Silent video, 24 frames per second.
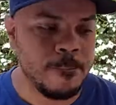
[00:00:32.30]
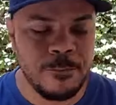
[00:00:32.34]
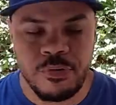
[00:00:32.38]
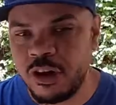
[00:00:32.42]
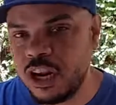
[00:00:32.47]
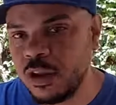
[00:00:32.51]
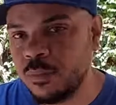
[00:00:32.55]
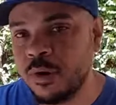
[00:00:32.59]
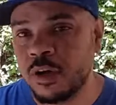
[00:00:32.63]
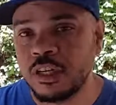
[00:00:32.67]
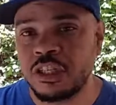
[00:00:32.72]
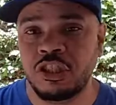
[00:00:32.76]

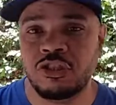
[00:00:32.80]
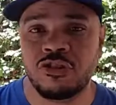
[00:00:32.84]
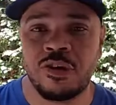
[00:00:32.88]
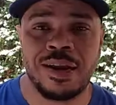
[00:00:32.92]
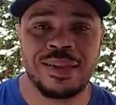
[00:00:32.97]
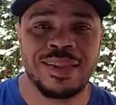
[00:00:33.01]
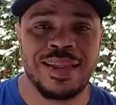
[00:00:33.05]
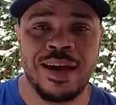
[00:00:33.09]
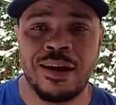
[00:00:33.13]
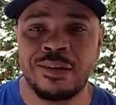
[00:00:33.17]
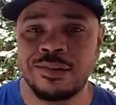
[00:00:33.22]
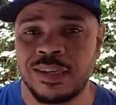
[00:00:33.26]
Pretty much he's
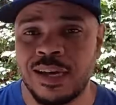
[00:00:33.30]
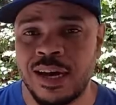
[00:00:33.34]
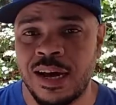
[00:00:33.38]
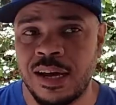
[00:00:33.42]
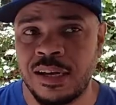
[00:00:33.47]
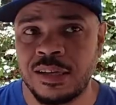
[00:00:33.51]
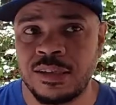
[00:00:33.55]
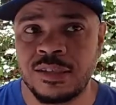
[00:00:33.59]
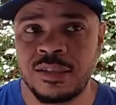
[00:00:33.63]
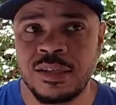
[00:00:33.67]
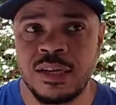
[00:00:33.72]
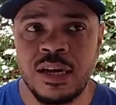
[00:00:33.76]
trying to
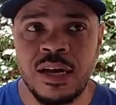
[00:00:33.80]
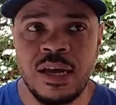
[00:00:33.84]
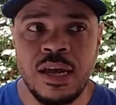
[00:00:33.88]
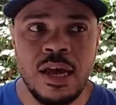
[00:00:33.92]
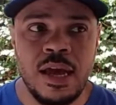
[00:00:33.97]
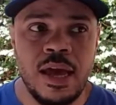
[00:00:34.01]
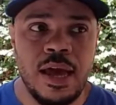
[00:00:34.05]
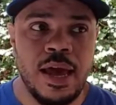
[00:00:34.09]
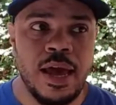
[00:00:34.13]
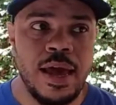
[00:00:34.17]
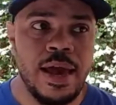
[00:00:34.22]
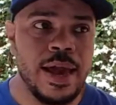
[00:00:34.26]
downsize,
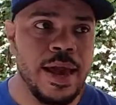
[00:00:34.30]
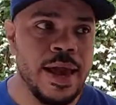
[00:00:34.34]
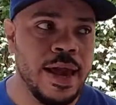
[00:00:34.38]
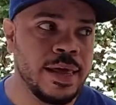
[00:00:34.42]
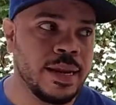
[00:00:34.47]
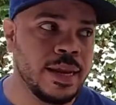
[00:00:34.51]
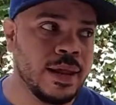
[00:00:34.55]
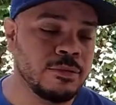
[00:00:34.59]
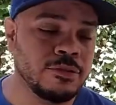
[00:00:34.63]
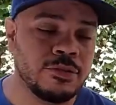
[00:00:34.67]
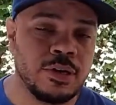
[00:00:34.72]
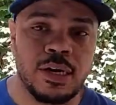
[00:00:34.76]

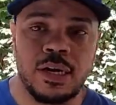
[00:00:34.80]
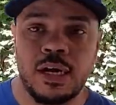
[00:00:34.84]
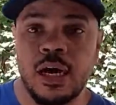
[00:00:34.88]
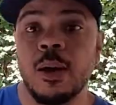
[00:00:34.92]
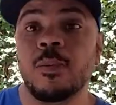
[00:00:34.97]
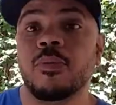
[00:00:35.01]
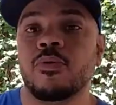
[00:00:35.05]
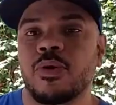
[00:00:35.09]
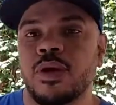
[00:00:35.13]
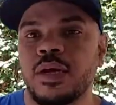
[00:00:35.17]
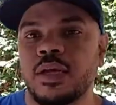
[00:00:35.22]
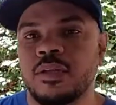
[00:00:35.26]
and I'm trying to
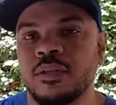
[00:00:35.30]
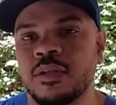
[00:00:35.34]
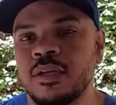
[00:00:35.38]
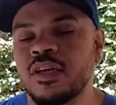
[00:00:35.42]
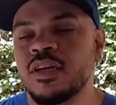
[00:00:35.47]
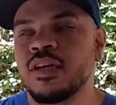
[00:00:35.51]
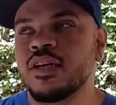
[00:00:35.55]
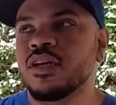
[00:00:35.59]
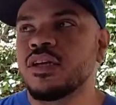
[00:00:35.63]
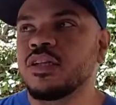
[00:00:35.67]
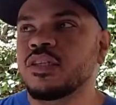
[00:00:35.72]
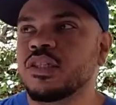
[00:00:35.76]
upgrade.
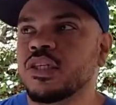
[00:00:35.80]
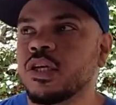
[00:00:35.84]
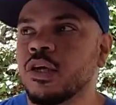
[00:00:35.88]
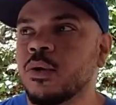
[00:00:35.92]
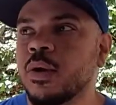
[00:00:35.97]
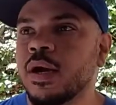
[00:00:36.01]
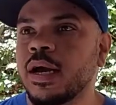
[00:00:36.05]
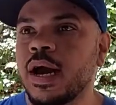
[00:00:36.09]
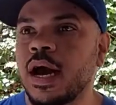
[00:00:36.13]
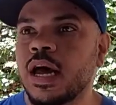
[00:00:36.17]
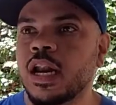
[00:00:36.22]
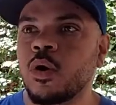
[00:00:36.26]

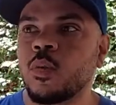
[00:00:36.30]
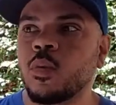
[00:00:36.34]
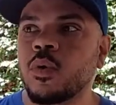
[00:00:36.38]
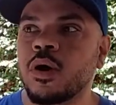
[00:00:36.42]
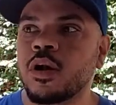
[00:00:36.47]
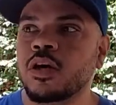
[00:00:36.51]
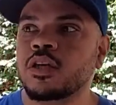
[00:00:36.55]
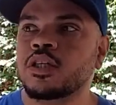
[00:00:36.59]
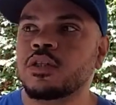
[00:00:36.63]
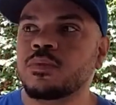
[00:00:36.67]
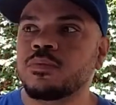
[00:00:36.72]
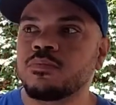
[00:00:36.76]
So it kind of
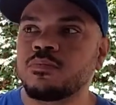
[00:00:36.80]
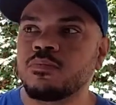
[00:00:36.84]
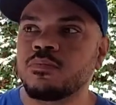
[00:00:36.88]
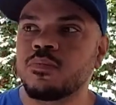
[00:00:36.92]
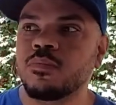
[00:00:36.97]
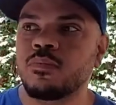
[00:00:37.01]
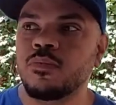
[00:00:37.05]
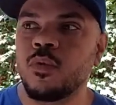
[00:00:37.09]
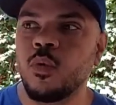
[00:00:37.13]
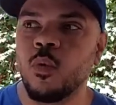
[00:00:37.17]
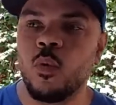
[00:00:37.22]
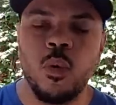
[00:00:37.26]
works
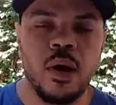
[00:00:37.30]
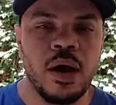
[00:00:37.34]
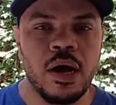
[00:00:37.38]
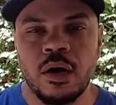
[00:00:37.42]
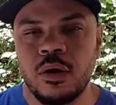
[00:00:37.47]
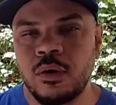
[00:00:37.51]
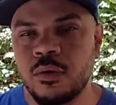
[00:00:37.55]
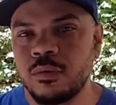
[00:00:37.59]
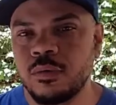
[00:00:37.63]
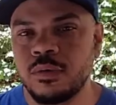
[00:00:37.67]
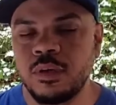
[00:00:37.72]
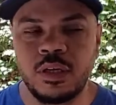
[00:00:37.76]

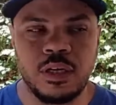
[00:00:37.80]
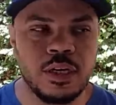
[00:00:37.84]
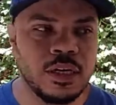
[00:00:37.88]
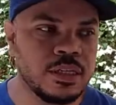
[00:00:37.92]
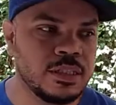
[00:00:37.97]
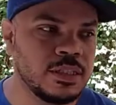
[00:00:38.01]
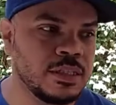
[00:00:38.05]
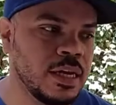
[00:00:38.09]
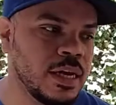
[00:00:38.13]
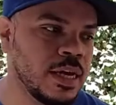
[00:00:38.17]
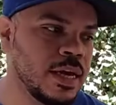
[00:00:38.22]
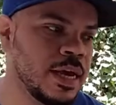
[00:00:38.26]
well, you
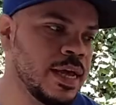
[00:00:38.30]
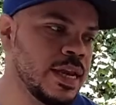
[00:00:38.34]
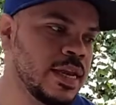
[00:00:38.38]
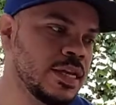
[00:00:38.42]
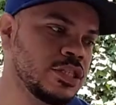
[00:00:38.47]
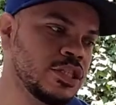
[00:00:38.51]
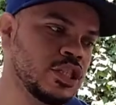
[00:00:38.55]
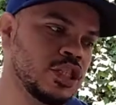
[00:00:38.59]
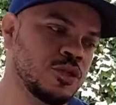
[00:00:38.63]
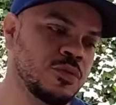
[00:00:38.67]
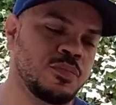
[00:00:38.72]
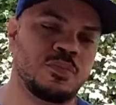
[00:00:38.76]
could say, and
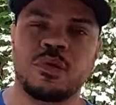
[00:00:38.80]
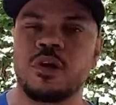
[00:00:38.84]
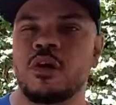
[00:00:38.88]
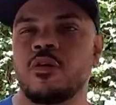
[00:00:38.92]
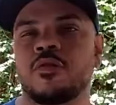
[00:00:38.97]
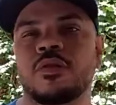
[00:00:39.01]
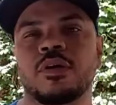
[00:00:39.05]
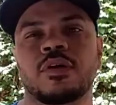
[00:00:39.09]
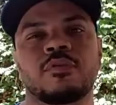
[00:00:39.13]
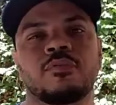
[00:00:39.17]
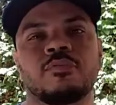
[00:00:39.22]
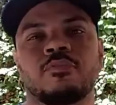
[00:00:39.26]
it's just a
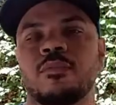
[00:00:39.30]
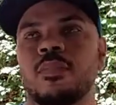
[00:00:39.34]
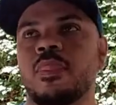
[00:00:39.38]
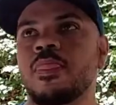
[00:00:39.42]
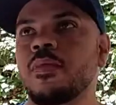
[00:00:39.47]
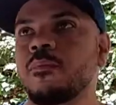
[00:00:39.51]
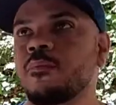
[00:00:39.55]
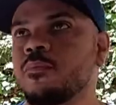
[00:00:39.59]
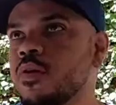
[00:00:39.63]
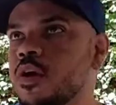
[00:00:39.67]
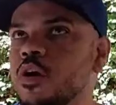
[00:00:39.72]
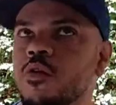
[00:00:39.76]
perfect
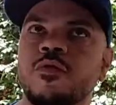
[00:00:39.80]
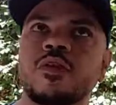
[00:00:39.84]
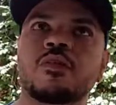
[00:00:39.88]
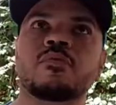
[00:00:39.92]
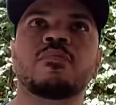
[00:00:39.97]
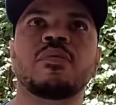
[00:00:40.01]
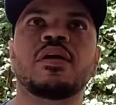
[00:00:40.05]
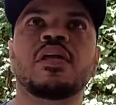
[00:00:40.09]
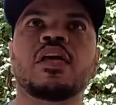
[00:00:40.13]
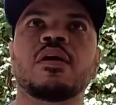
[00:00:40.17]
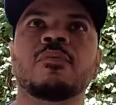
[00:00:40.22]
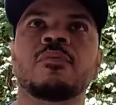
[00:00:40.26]

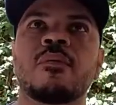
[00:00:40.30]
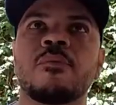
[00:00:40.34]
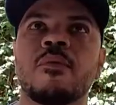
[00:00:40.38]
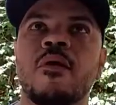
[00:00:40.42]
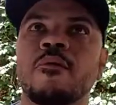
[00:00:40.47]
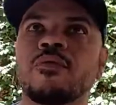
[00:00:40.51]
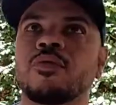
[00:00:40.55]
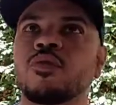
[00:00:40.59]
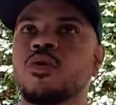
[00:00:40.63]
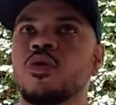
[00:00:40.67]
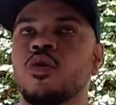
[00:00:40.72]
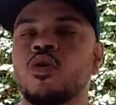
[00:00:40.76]
meetup. I'm
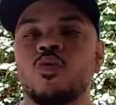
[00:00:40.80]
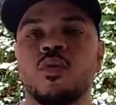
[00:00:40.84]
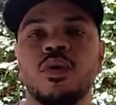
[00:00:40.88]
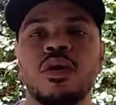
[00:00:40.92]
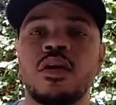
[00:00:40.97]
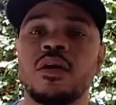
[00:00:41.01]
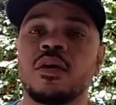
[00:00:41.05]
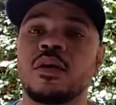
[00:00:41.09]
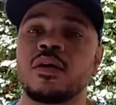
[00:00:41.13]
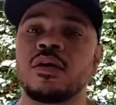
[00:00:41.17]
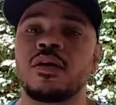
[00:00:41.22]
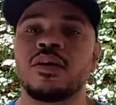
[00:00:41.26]
off the whole
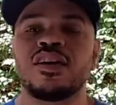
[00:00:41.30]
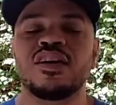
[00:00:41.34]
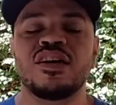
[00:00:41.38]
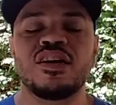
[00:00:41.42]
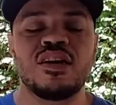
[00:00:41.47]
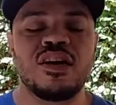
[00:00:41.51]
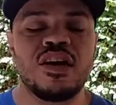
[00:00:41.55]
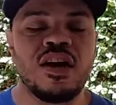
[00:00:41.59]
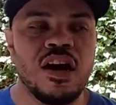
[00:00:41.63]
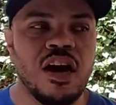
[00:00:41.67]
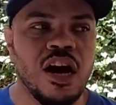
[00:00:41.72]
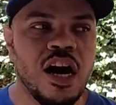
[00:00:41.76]
week.
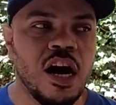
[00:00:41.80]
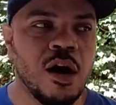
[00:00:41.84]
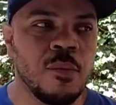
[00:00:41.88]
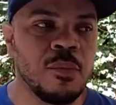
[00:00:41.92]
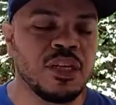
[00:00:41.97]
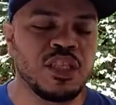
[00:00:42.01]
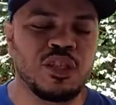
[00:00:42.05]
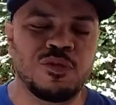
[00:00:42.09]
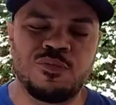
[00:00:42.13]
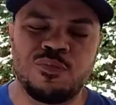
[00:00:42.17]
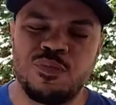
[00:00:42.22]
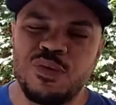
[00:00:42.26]

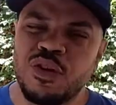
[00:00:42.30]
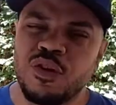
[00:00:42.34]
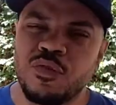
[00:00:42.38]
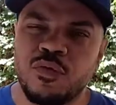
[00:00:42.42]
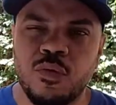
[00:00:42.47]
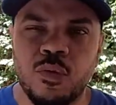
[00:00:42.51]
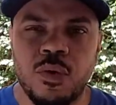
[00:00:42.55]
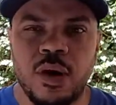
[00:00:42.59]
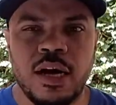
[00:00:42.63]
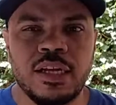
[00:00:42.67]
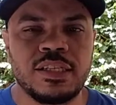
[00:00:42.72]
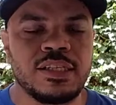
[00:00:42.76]
It's
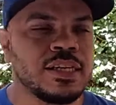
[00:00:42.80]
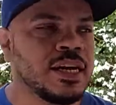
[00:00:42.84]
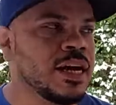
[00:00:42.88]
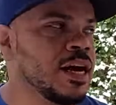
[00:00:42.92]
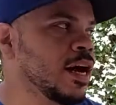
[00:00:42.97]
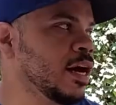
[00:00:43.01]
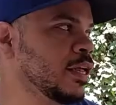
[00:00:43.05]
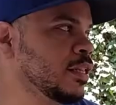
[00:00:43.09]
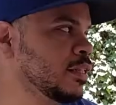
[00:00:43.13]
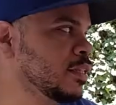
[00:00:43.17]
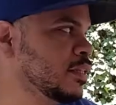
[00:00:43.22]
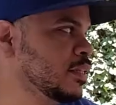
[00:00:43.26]
beautiful
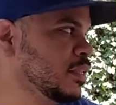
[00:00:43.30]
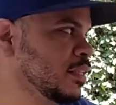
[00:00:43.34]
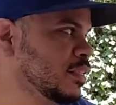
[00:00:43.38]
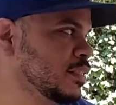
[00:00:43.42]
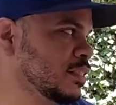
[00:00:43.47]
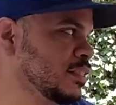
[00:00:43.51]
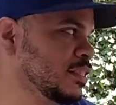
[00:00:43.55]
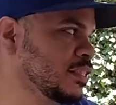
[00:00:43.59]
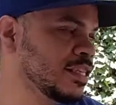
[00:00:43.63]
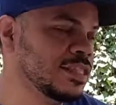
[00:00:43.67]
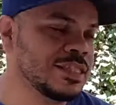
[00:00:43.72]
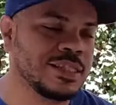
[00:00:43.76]
outside,
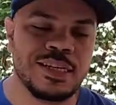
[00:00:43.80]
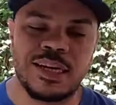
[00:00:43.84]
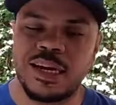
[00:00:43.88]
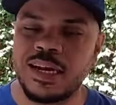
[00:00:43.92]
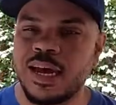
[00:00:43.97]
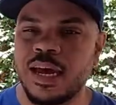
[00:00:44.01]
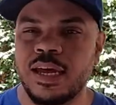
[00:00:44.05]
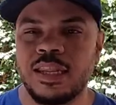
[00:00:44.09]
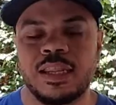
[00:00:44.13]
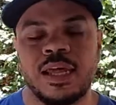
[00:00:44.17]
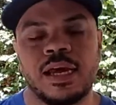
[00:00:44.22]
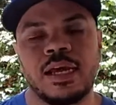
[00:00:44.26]
just
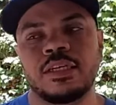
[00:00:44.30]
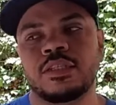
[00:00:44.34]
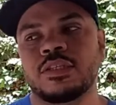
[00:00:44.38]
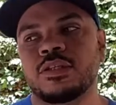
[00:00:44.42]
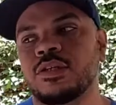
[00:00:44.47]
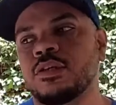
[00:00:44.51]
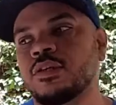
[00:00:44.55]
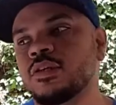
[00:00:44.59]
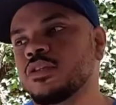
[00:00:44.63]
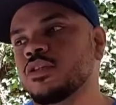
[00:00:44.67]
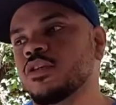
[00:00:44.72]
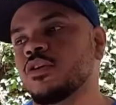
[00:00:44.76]
gonna get
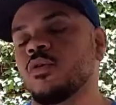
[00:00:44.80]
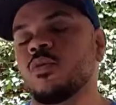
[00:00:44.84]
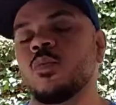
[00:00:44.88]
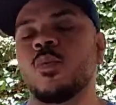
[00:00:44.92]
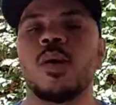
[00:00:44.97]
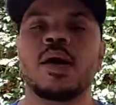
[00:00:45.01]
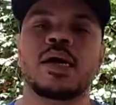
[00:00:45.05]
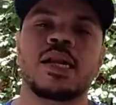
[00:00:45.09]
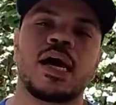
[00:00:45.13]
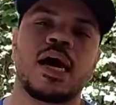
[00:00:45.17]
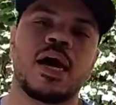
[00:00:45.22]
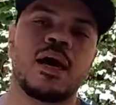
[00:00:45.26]
nicer, so
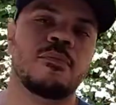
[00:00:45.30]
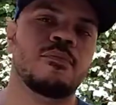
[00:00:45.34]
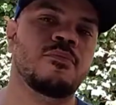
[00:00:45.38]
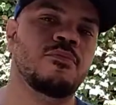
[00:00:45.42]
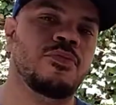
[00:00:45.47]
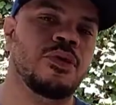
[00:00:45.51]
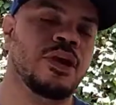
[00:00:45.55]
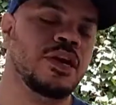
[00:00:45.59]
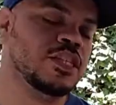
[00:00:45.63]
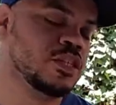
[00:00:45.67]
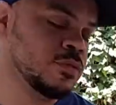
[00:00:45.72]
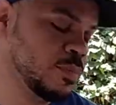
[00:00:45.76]
why not
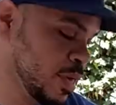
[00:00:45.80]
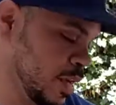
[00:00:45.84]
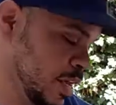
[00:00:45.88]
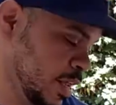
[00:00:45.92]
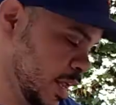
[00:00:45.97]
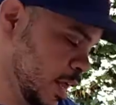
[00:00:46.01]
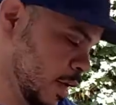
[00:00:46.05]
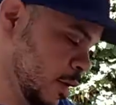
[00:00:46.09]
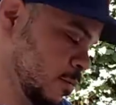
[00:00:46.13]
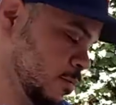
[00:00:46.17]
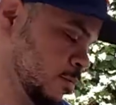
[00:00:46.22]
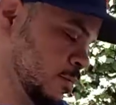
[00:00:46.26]
bring some
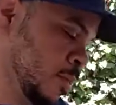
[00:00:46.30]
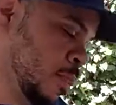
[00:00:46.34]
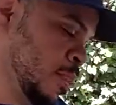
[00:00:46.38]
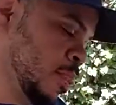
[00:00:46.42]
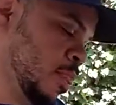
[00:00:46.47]
heat out?